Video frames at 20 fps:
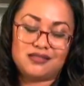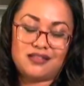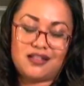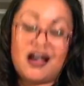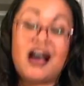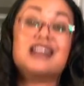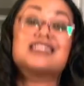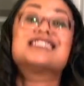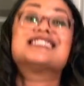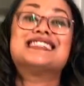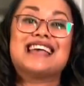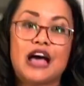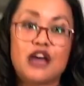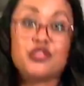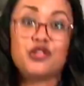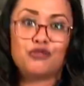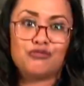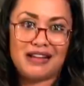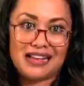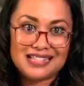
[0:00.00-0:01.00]
cuts down
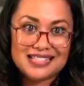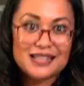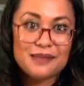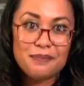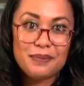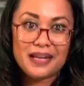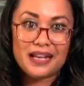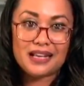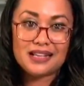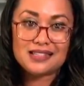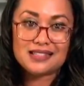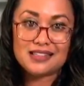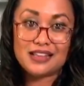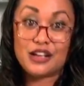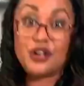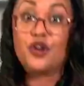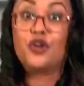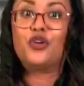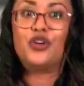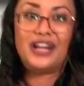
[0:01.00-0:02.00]
the recipes, the
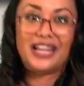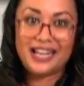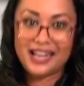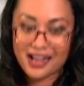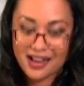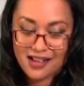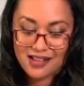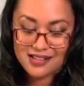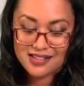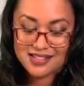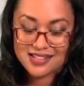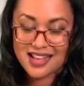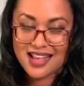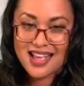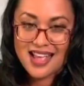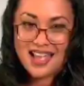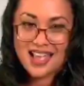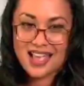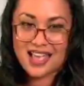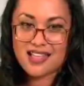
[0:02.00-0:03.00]
ingredients
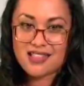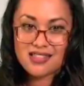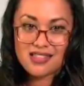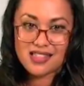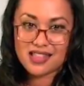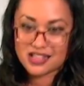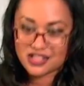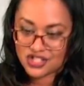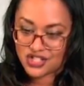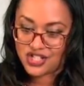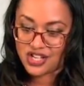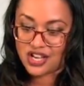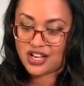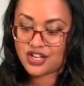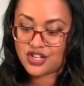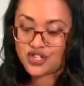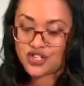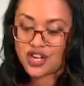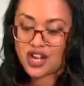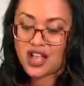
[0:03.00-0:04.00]
in this
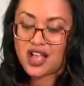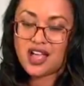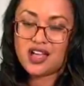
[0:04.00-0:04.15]
dish,